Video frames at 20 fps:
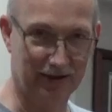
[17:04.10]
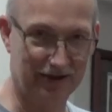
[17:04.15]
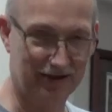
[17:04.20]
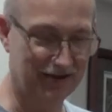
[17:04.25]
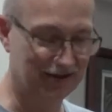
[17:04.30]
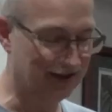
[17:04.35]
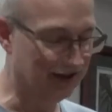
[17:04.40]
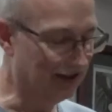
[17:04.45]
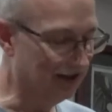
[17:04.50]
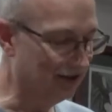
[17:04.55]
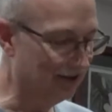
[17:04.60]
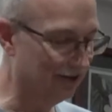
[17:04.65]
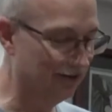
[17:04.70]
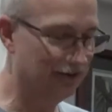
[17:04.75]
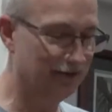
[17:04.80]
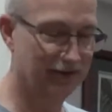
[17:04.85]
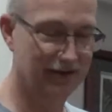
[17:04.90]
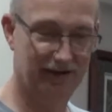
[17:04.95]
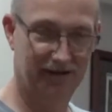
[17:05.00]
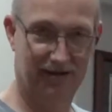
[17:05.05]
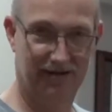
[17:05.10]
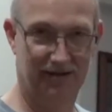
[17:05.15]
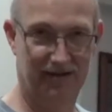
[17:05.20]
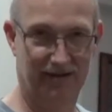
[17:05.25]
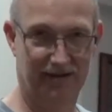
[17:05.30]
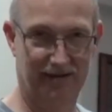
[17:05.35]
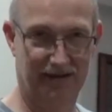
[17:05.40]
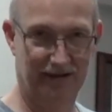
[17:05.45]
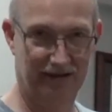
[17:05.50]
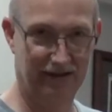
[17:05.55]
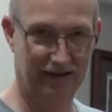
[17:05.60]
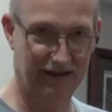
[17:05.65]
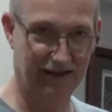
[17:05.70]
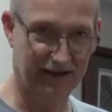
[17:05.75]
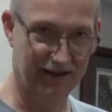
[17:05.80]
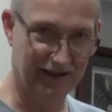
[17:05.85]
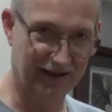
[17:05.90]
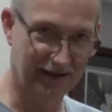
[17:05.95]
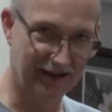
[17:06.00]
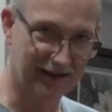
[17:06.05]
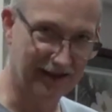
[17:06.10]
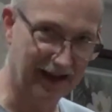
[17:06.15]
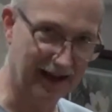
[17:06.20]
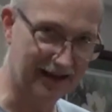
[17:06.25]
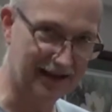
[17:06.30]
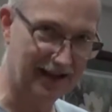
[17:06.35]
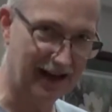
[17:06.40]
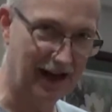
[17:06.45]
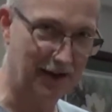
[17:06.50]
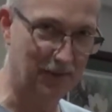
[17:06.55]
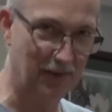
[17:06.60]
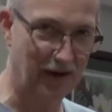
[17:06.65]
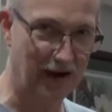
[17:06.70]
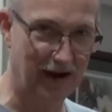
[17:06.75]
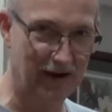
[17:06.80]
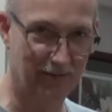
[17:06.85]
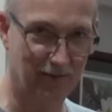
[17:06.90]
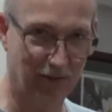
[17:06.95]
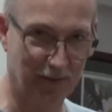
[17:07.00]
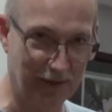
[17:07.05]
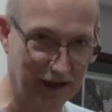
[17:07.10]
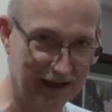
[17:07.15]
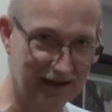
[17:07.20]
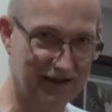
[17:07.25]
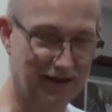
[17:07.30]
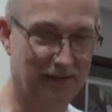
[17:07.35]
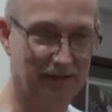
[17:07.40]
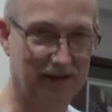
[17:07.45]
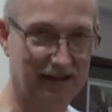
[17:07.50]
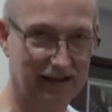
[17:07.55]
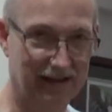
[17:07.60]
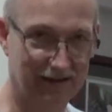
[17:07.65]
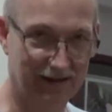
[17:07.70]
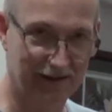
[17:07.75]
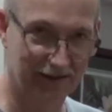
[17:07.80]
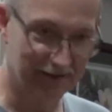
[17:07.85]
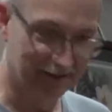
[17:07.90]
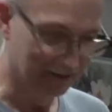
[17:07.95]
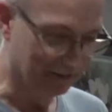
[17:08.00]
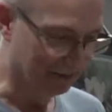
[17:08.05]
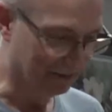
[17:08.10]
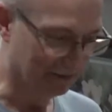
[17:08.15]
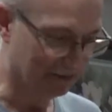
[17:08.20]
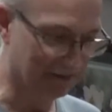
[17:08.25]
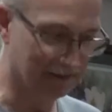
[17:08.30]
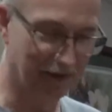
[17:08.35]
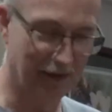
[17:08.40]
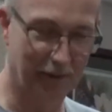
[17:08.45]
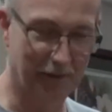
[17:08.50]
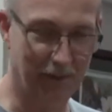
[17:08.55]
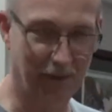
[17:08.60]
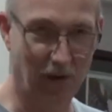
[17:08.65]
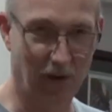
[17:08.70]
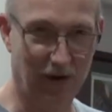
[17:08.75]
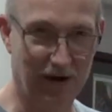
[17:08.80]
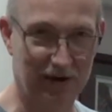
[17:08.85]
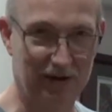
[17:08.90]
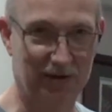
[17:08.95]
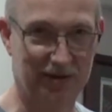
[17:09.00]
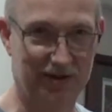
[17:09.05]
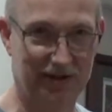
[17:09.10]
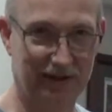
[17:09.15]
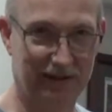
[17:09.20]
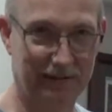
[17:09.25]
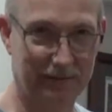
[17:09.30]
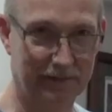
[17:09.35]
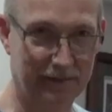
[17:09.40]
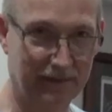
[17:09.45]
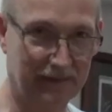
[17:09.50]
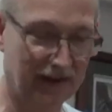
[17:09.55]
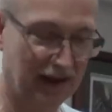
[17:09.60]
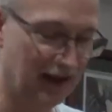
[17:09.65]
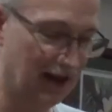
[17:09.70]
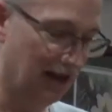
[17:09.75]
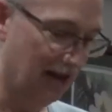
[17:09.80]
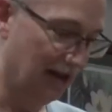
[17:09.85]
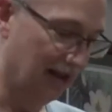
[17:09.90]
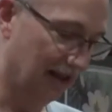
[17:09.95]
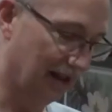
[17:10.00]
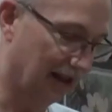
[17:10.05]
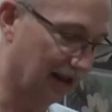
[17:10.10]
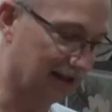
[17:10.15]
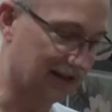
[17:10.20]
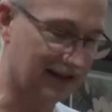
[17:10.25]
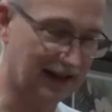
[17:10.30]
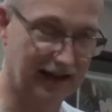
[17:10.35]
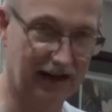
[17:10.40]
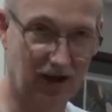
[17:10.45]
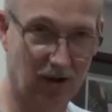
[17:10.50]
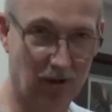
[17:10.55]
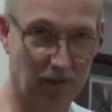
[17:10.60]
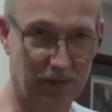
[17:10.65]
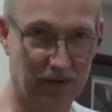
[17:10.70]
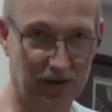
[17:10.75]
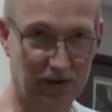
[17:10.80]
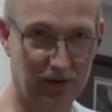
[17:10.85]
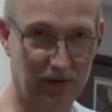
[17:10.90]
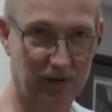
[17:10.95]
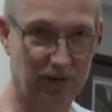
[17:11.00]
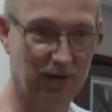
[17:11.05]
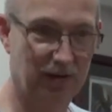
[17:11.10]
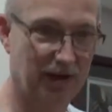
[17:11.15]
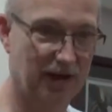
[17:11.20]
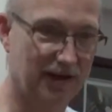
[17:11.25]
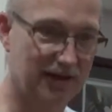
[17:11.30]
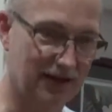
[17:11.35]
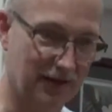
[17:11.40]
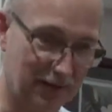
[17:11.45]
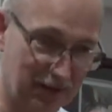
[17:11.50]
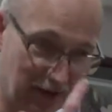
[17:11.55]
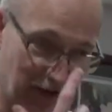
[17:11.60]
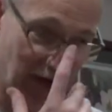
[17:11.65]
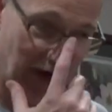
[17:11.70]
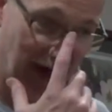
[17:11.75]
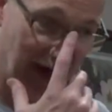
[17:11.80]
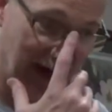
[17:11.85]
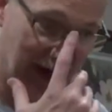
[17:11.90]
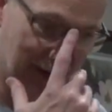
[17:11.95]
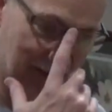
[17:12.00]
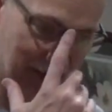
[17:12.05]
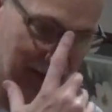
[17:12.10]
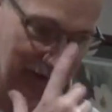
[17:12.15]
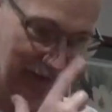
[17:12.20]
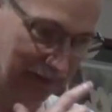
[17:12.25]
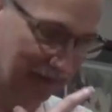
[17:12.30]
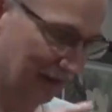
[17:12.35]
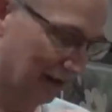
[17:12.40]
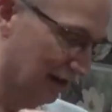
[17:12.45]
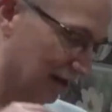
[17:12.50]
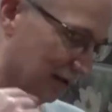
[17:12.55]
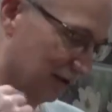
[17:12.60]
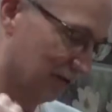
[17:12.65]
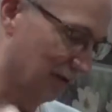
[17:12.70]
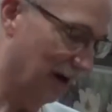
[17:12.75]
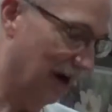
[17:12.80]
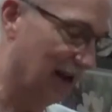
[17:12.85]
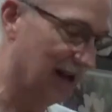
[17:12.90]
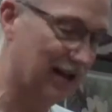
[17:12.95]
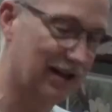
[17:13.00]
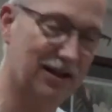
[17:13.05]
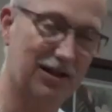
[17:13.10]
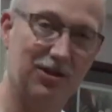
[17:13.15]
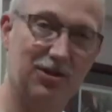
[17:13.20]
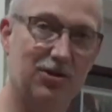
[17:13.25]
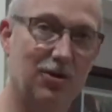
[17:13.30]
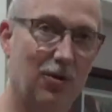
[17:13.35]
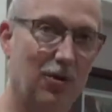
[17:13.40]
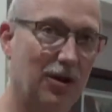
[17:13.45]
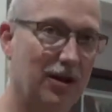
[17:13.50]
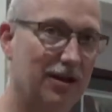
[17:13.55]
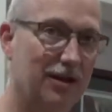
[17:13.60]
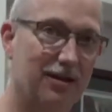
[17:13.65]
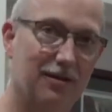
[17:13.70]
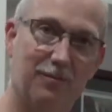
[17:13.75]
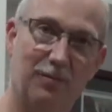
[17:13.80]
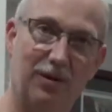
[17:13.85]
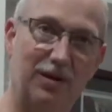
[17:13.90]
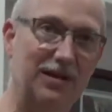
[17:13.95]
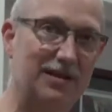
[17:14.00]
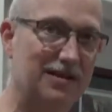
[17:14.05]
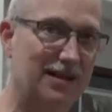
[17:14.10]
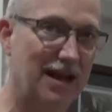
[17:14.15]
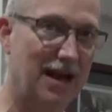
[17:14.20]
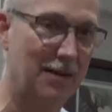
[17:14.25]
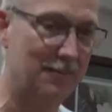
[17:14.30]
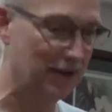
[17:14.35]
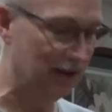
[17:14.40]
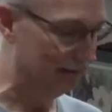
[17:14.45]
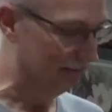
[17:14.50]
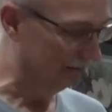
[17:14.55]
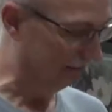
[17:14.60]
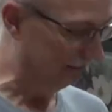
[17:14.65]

see you next time around. We'll make something more interesting. Like I said, I hope you subscribe, try it, enjoy. Please comment.